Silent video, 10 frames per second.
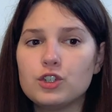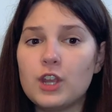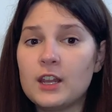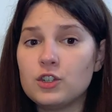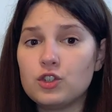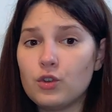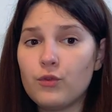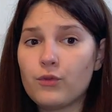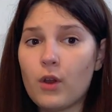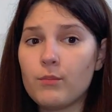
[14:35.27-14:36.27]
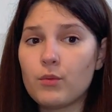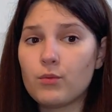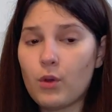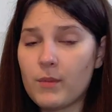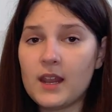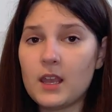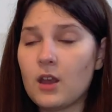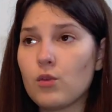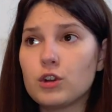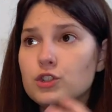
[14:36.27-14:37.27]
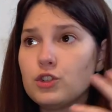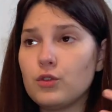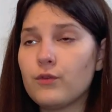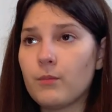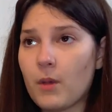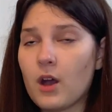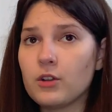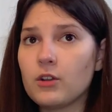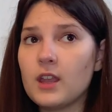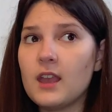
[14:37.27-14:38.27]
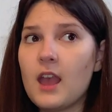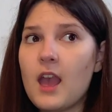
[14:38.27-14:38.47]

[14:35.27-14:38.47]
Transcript: and a Jew from Romania or a Jew from Hungary.